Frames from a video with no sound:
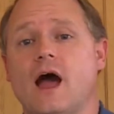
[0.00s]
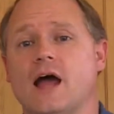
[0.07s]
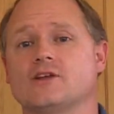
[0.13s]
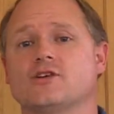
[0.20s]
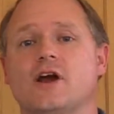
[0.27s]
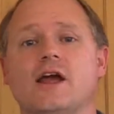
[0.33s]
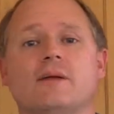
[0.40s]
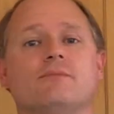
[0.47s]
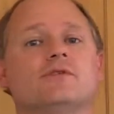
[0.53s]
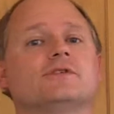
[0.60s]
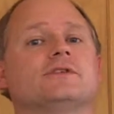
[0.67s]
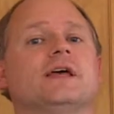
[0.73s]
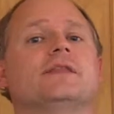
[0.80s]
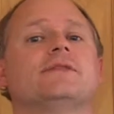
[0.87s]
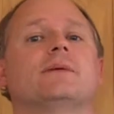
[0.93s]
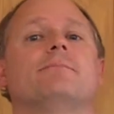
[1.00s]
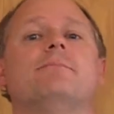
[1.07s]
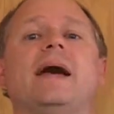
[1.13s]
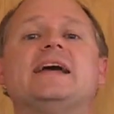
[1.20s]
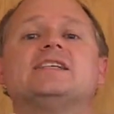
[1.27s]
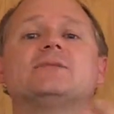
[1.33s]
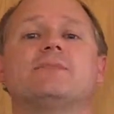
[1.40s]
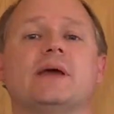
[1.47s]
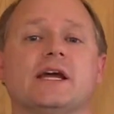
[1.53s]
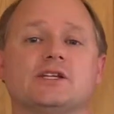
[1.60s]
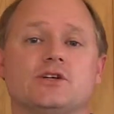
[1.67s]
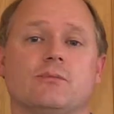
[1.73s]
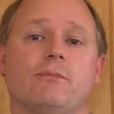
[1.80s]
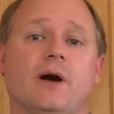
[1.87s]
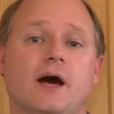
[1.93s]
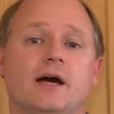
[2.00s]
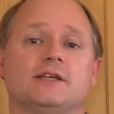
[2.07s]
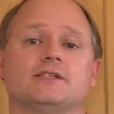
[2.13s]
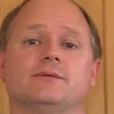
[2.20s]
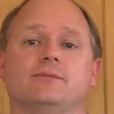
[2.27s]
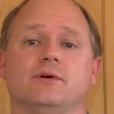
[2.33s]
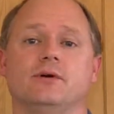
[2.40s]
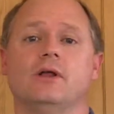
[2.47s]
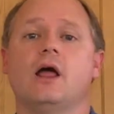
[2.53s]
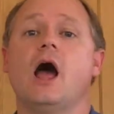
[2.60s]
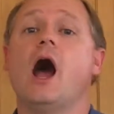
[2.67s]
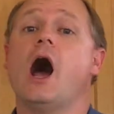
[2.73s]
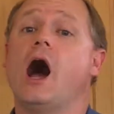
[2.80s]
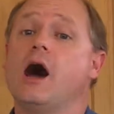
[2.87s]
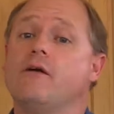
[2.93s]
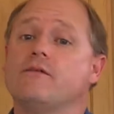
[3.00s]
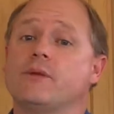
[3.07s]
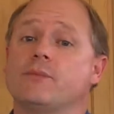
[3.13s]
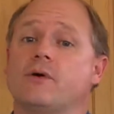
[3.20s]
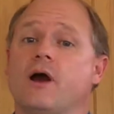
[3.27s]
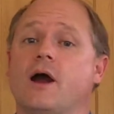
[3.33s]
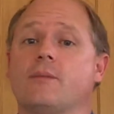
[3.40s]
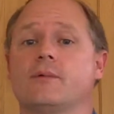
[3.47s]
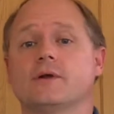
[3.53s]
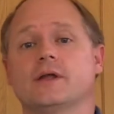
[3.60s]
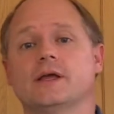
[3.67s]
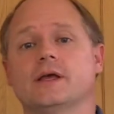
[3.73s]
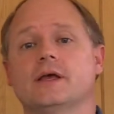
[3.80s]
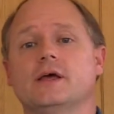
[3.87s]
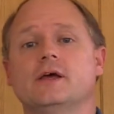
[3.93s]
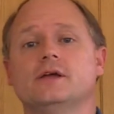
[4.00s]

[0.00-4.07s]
I try and present the best picture possible of the property